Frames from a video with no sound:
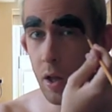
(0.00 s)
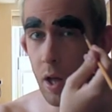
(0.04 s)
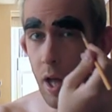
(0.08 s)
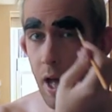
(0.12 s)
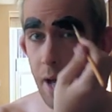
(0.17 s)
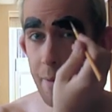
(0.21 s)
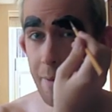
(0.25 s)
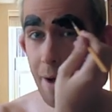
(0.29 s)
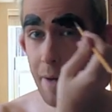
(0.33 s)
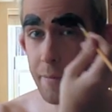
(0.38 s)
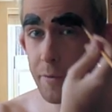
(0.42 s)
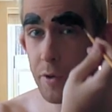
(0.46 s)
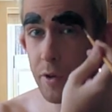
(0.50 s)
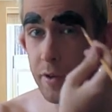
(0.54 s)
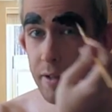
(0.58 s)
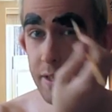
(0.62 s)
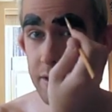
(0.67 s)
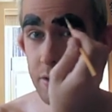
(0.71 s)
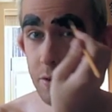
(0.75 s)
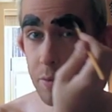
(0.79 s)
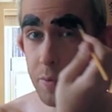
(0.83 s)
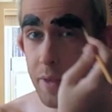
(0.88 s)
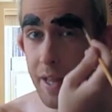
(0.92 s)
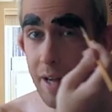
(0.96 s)
I'm doing
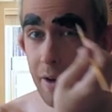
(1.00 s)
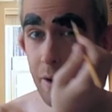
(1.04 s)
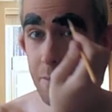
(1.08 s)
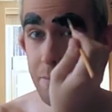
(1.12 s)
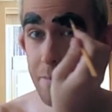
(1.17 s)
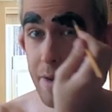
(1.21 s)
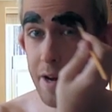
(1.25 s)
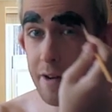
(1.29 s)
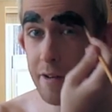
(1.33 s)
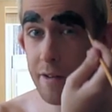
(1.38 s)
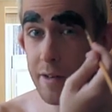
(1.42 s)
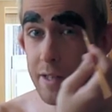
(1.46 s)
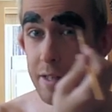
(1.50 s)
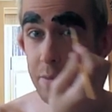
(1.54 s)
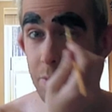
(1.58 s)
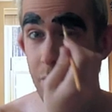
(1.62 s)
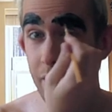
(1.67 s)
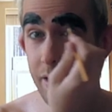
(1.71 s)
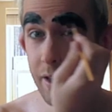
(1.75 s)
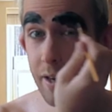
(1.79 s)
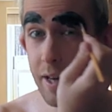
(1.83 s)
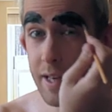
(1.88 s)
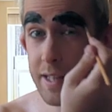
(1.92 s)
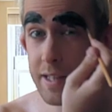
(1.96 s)
this all without a mirror as
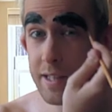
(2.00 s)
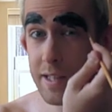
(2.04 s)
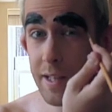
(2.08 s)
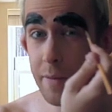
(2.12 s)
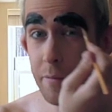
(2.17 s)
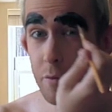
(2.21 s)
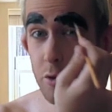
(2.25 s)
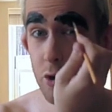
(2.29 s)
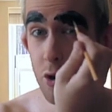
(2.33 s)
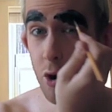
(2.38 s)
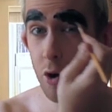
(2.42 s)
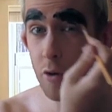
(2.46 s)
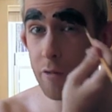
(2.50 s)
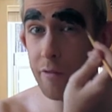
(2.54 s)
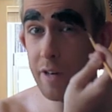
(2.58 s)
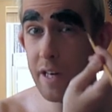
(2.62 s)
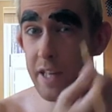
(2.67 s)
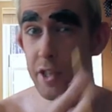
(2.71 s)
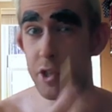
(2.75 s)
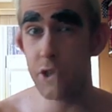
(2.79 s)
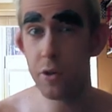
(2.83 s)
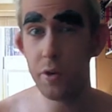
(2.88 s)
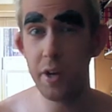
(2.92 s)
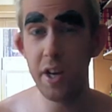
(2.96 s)
well, guys, because I'm not
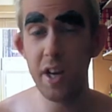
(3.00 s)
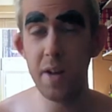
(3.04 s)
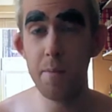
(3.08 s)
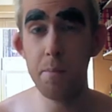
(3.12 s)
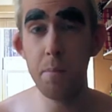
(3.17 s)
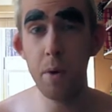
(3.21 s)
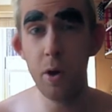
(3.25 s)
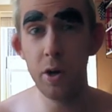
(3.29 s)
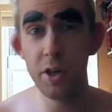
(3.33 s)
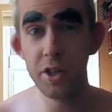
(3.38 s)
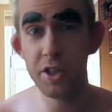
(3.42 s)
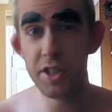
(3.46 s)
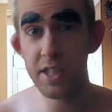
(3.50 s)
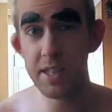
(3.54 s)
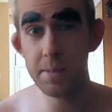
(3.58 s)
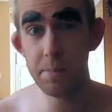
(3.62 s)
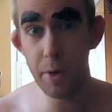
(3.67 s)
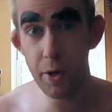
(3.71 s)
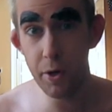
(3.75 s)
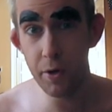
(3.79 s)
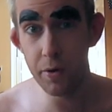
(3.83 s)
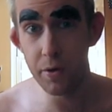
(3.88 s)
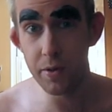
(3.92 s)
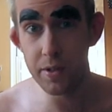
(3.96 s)
really sure. You can polish a
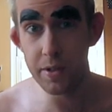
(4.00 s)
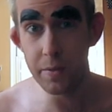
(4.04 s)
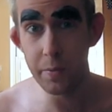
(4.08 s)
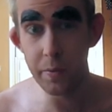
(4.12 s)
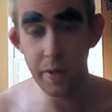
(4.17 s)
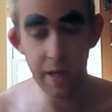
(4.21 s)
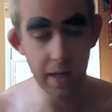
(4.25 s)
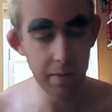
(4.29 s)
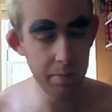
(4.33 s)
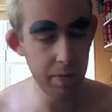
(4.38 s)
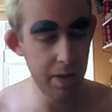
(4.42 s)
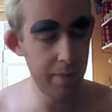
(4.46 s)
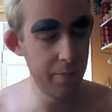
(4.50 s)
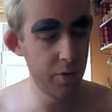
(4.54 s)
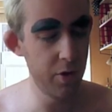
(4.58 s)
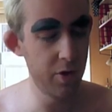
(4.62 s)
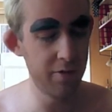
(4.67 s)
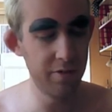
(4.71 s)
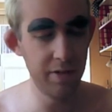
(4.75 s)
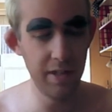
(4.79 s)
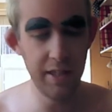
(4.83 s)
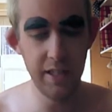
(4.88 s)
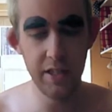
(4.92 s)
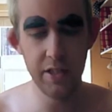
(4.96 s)
spoon or something, but I'm
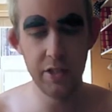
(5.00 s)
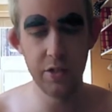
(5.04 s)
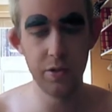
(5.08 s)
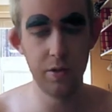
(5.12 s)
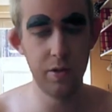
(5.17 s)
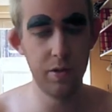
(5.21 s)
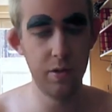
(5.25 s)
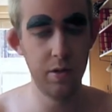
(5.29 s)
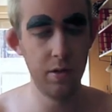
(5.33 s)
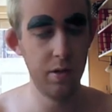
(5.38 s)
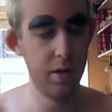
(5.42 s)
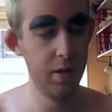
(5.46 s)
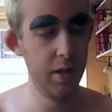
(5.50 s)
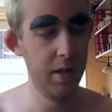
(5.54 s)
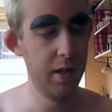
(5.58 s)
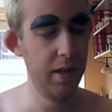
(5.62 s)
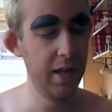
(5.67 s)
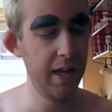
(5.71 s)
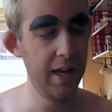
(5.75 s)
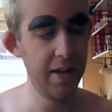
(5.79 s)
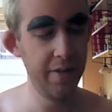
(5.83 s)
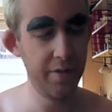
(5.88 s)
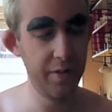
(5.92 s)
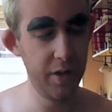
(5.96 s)
not really sure
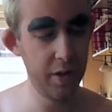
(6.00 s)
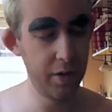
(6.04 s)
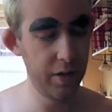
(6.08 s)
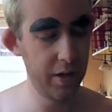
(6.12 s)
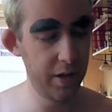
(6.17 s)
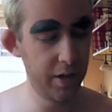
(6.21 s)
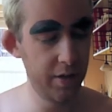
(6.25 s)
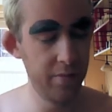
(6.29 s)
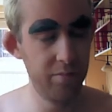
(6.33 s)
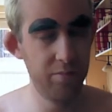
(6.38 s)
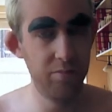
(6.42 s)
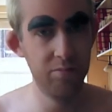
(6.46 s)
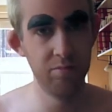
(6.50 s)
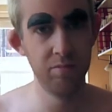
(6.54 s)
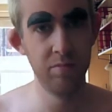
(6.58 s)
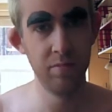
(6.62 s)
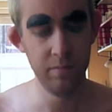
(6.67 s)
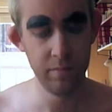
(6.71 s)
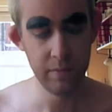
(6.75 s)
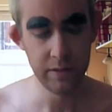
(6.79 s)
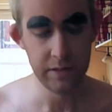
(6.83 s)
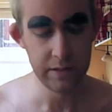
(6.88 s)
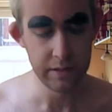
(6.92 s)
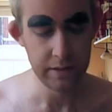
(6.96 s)
if you can
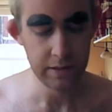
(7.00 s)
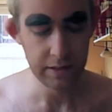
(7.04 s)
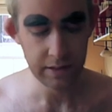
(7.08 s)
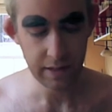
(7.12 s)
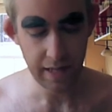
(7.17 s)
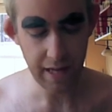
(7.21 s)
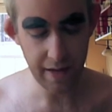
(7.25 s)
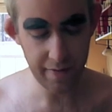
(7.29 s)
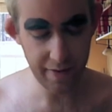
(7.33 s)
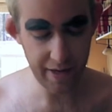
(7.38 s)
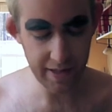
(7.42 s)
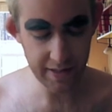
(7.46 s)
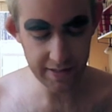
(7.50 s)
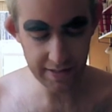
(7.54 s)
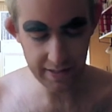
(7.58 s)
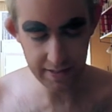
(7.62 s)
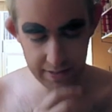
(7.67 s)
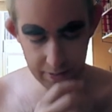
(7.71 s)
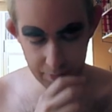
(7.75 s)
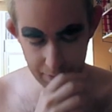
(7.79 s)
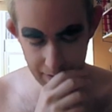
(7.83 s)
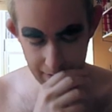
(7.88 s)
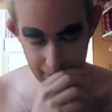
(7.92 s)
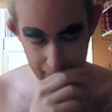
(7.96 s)
have
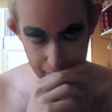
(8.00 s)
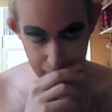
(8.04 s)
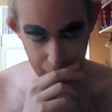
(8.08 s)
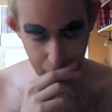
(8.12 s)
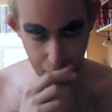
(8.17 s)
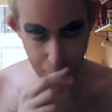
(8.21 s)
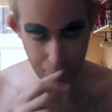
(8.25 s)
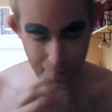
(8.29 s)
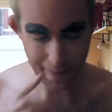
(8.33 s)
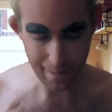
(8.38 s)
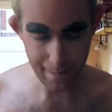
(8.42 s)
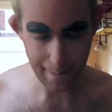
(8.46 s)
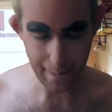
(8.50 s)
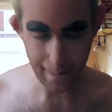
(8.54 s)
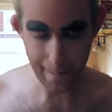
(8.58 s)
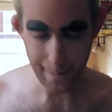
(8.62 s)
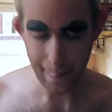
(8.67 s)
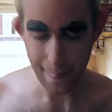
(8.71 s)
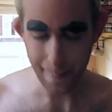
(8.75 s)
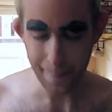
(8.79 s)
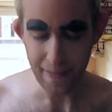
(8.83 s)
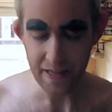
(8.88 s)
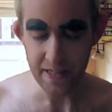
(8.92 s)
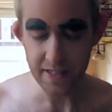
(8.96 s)
access to an actual mirror.
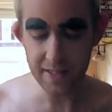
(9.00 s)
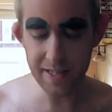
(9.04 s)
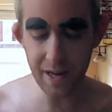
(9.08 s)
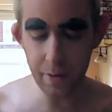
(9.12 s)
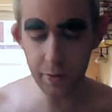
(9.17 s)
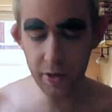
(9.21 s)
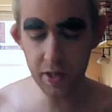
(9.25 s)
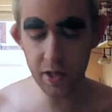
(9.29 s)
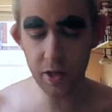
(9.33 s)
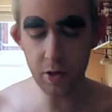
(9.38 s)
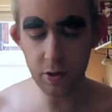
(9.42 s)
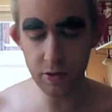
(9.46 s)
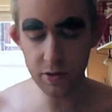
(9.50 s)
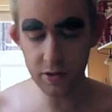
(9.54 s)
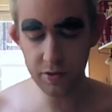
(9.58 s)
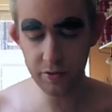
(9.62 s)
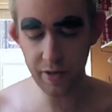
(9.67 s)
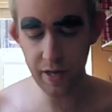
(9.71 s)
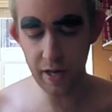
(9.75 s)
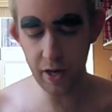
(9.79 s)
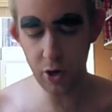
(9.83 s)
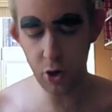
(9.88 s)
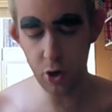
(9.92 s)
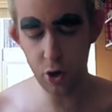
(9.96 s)
So now we're going to
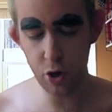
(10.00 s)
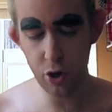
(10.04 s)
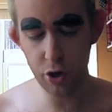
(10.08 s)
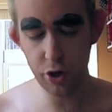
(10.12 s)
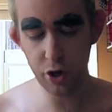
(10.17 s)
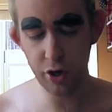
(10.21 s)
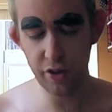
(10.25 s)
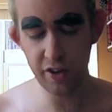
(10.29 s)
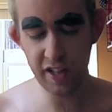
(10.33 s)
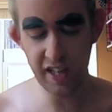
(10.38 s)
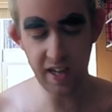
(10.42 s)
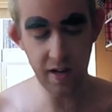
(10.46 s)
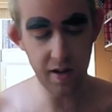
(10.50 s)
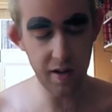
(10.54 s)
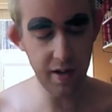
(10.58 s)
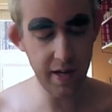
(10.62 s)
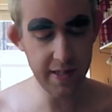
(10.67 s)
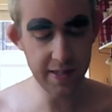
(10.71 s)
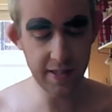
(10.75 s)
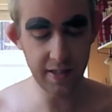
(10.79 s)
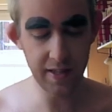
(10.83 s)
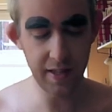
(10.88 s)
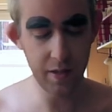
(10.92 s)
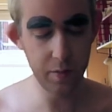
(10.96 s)
concentrate on the
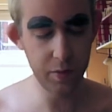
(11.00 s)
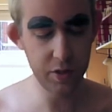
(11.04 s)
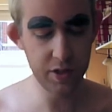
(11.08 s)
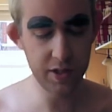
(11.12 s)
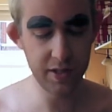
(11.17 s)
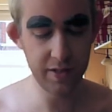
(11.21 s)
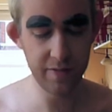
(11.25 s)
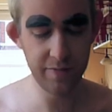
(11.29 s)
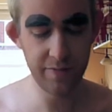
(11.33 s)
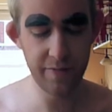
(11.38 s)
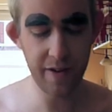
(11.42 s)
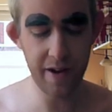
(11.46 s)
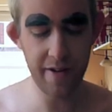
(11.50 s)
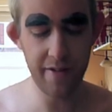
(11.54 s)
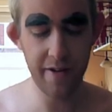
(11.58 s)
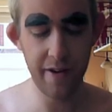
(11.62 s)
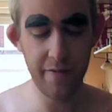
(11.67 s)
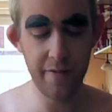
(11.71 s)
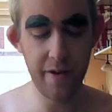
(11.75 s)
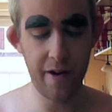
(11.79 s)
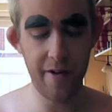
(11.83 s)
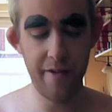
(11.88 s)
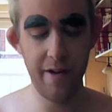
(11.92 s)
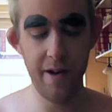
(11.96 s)
eyes, I think, which is very,
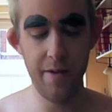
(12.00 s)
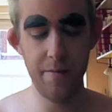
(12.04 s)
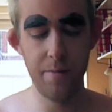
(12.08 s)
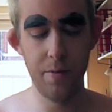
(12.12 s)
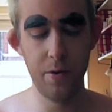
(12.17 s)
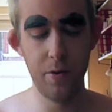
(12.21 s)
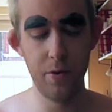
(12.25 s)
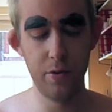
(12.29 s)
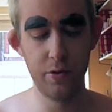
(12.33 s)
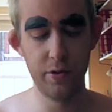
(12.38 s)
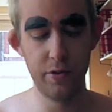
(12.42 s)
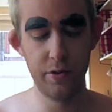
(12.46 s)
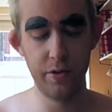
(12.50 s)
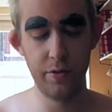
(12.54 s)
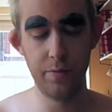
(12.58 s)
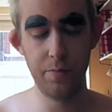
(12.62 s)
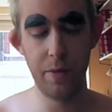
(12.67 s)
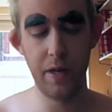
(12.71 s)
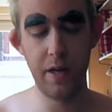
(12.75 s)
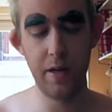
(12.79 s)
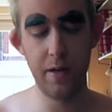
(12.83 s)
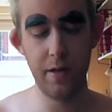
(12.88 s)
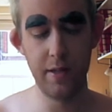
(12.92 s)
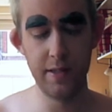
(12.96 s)
very important,
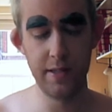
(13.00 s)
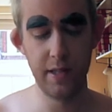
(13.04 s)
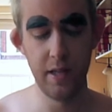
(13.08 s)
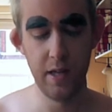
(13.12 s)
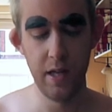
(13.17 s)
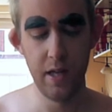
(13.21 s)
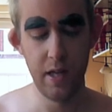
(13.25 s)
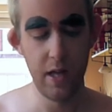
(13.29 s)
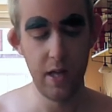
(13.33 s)
because